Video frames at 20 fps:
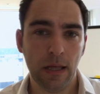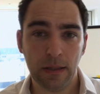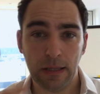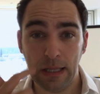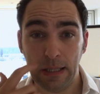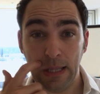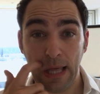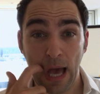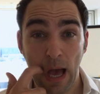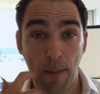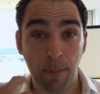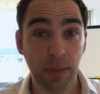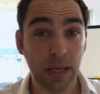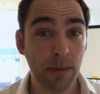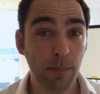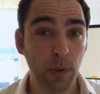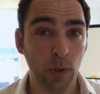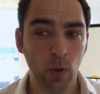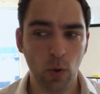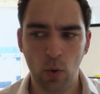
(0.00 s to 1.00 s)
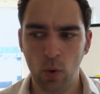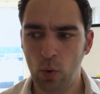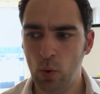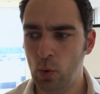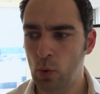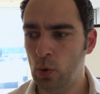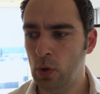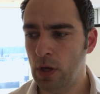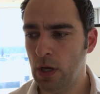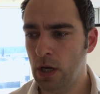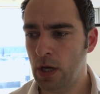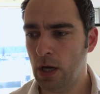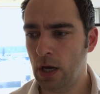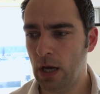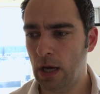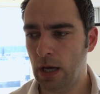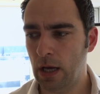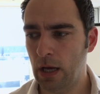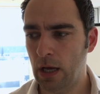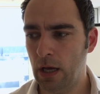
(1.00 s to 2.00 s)
that there are people who
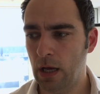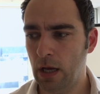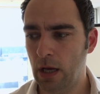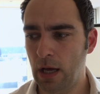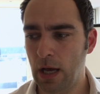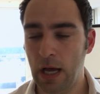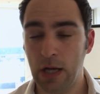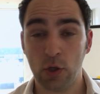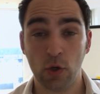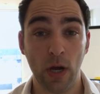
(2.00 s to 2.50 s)
are